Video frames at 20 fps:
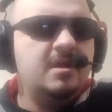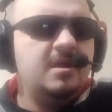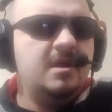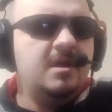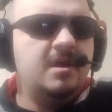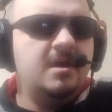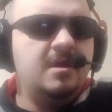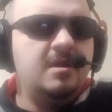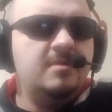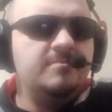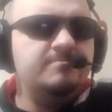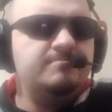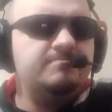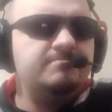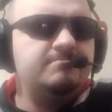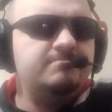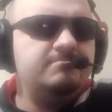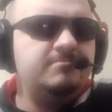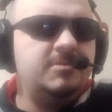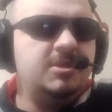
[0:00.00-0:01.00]

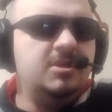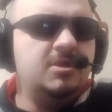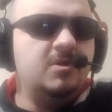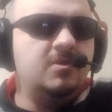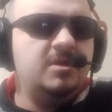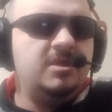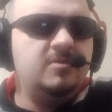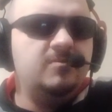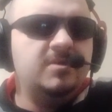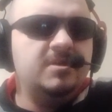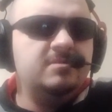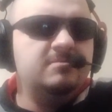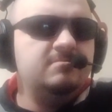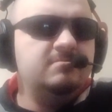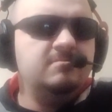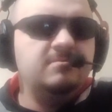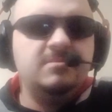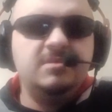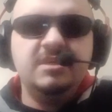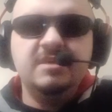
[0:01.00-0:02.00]
um you know he would
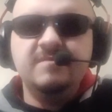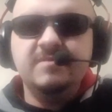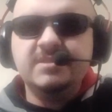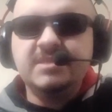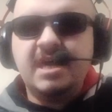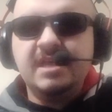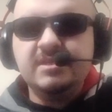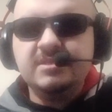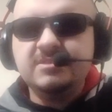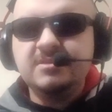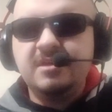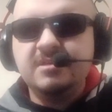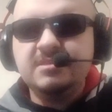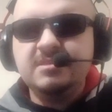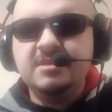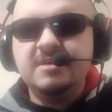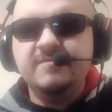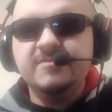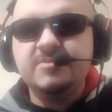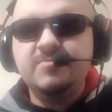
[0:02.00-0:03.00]
give his honest thoughts
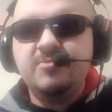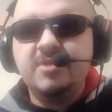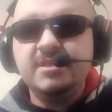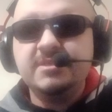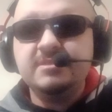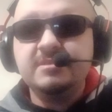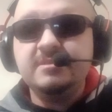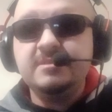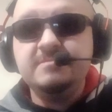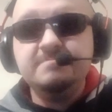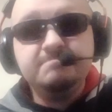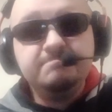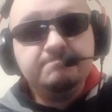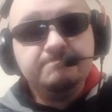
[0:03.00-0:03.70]
on elvis presley